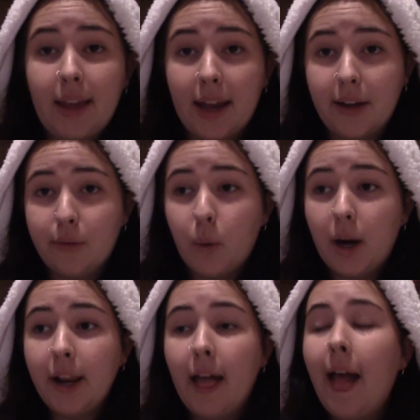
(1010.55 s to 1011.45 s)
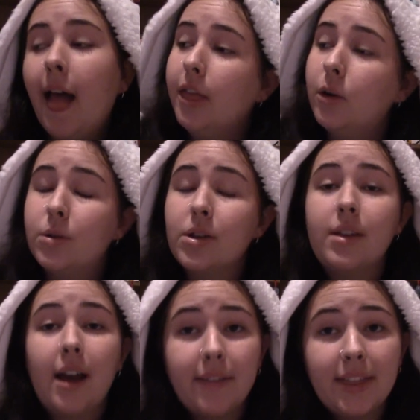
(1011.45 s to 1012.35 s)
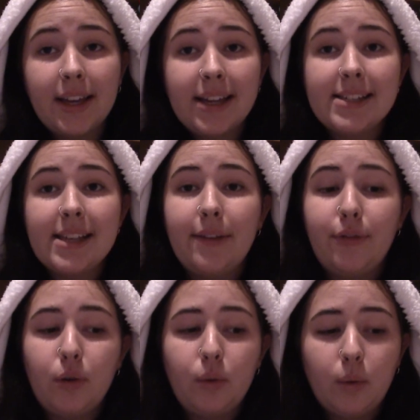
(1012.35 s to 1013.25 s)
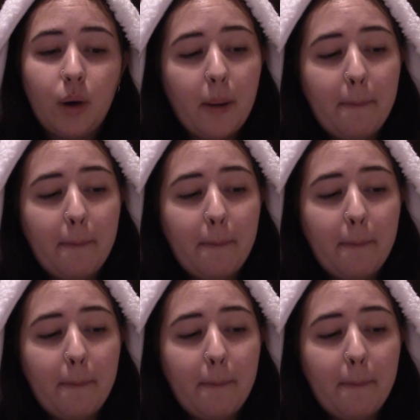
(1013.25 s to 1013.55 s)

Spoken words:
get another one. Also, the other thing is if you,